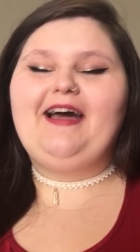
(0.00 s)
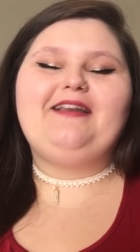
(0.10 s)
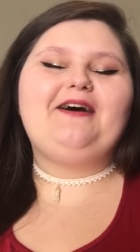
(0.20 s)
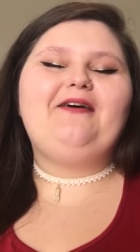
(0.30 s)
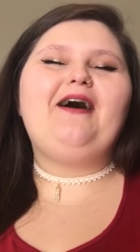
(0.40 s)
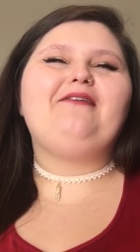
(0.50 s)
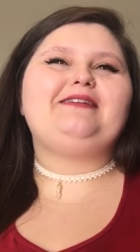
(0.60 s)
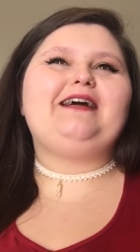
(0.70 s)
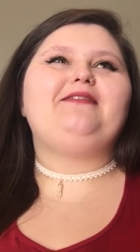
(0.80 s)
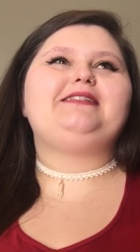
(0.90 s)
I know every
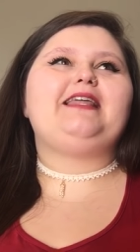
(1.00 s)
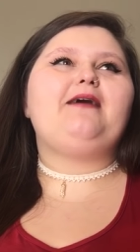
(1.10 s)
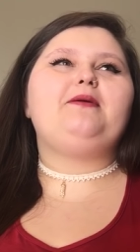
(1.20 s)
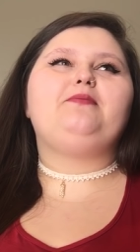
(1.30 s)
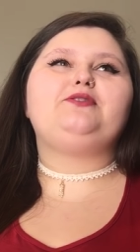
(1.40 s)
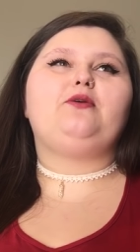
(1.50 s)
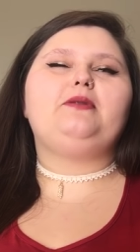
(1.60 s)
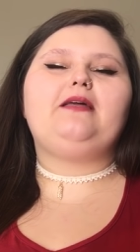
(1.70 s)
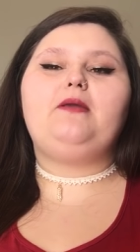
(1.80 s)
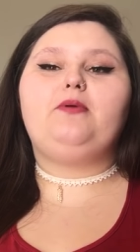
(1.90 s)
time I say that, people don't
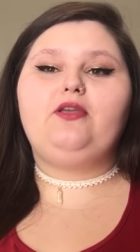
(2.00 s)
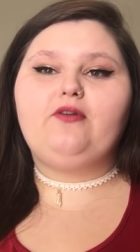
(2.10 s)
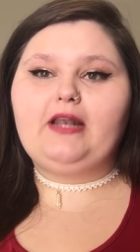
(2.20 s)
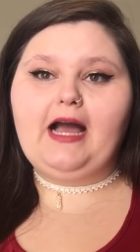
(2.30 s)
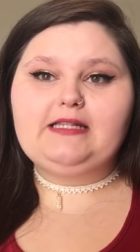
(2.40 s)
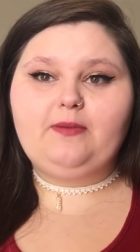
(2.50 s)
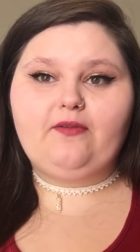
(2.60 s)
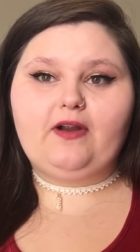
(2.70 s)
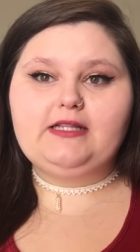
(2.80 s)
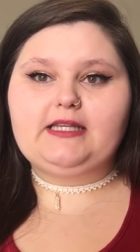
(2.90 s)
believe me, but you can ask my
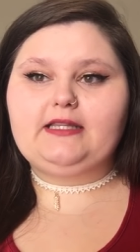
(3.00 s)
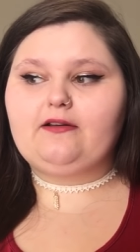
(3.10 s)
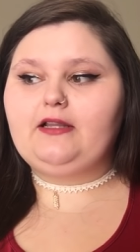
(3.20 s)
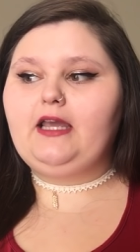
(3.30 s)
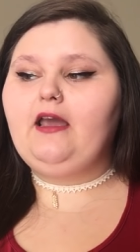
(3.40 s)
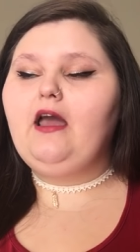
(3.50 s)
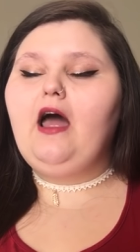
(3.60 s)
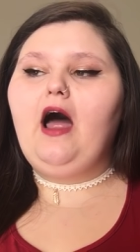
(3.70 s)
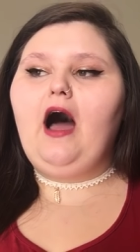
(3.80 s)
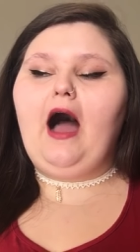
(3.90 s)
friends. Like, literally,
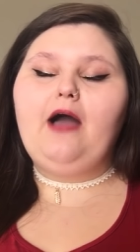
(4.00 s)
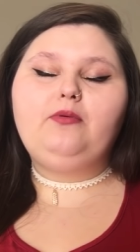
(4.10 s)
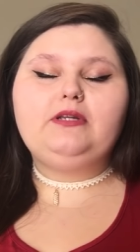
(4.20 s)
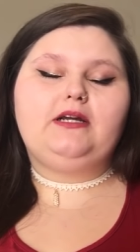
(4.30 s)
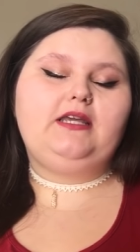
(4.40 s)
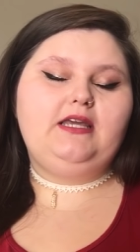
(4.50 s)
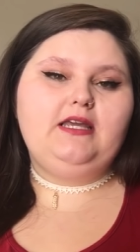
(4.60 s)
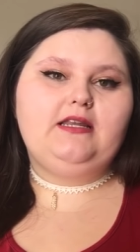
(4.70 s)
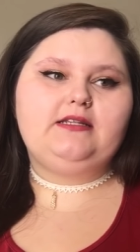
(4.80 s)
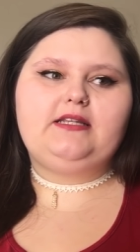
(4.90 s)
I will not
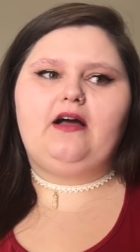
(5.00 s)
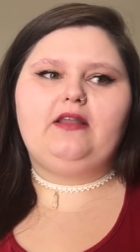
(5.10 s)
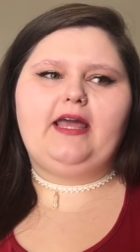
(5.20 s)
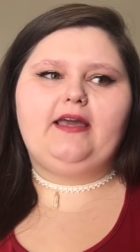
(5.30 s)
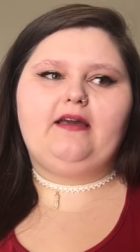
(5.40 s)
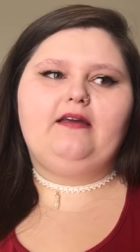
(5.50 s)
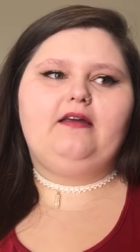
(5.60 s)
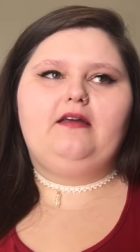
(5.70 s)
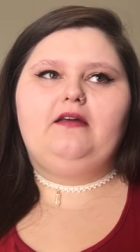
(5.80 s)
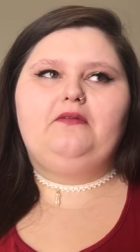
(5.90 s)
eat until, like,
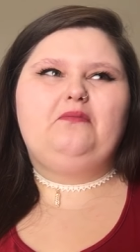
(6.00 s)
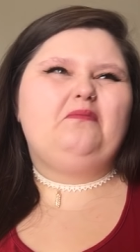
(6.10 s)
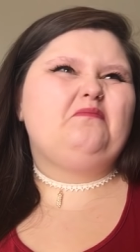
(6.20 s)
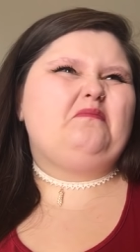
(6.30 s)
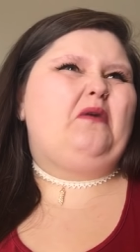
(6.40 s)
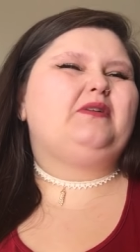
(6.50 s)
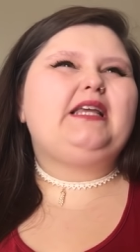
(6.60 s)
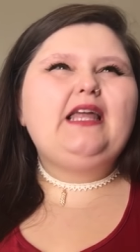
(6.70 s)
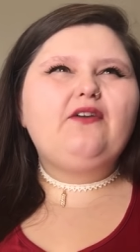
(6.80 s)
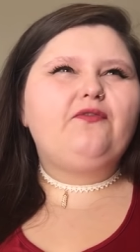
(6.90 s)
I want to
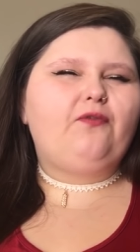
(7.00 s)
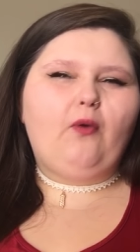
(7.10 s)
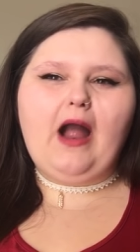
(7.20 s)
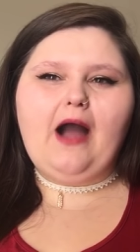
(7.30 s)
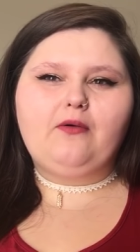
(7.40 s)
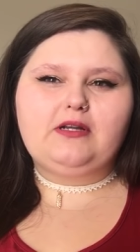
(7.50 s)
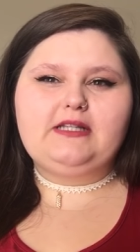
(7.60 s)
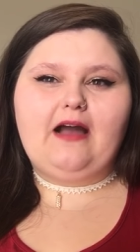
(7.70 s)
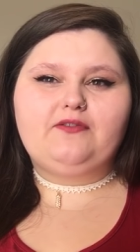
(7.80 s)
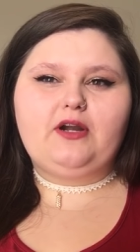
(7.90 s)
say, like, four hours
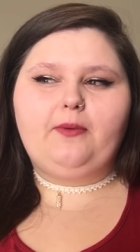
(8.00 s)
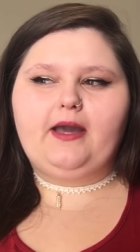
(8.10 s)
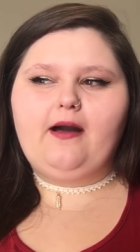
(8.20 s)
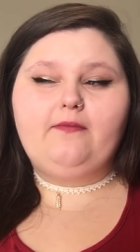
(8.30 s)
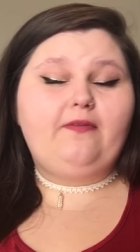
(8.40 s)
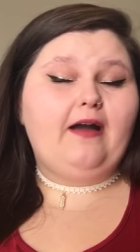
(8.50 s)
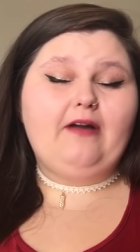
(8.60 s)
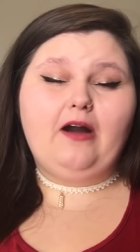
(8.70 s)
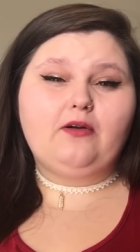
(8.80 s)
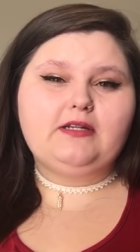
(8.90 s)
after I wake up, five
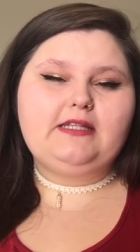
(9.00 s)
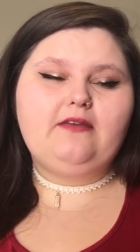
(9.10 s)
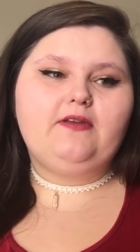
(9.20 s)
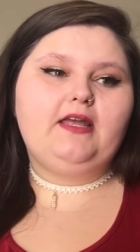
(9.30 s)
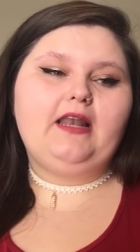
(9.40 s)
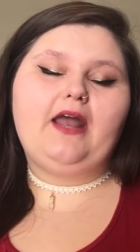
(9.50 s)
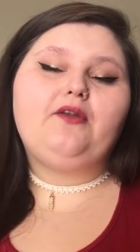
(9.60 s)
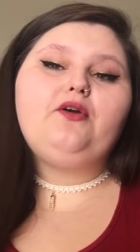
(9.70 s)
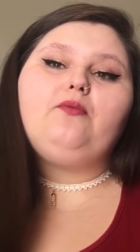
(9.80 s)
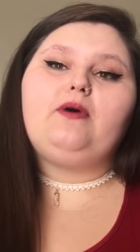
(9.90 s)
hours even. I
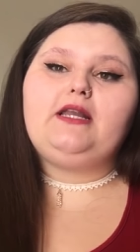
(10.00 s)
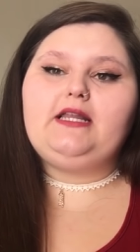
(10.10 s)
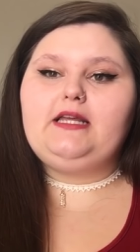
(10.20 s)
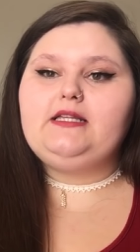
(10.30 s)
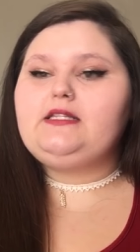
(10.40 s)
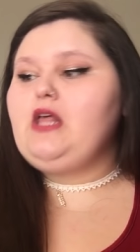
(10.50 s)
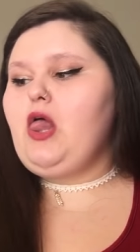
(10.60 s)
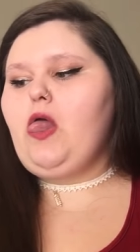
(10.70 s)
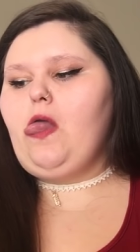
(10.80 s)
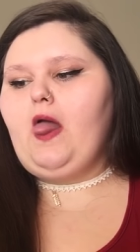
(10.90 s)
don't know what it is.
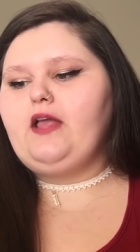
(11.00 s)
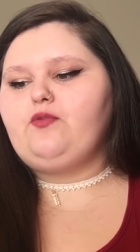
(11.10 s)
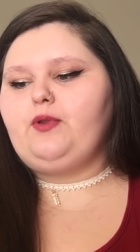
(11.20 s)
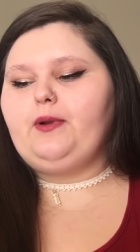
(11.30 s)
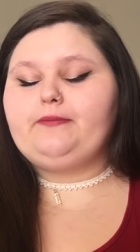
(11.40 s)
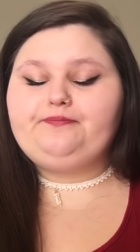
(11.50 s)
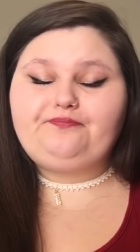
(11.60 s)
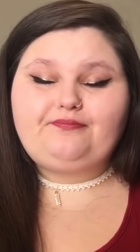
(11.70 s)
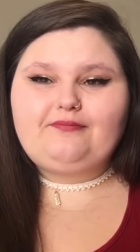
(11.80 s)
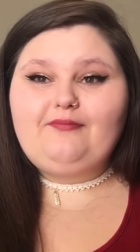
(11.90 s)
It's really weird.
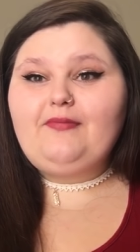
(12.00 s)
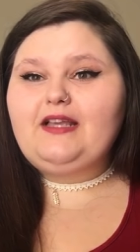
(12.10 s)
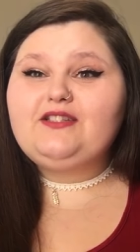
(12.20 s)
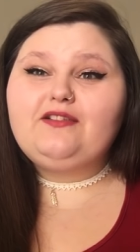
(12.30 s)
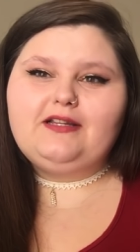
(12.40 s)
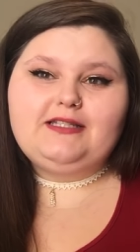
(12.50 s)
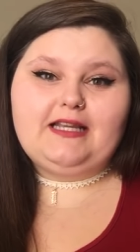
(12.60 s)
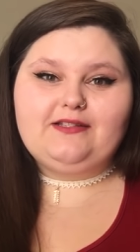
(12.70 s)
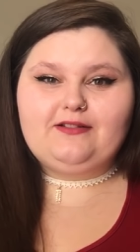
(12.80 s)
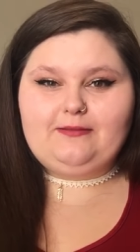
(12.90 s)
So let's
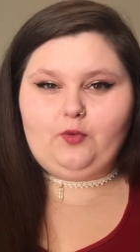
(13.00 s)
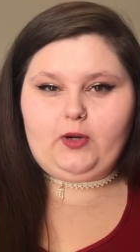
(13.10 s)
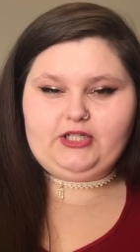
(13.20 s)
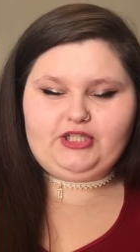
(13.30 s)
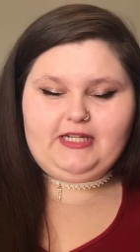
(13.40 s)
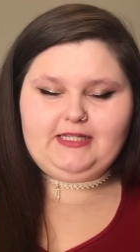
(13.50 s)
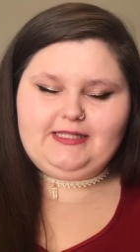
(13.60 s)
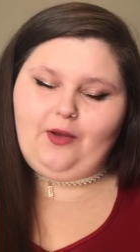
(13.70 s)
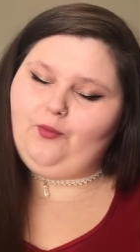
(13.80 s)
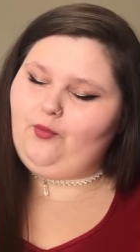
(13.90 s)
answer some questions.
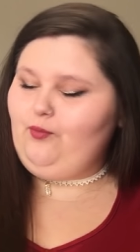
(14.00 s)
Oh,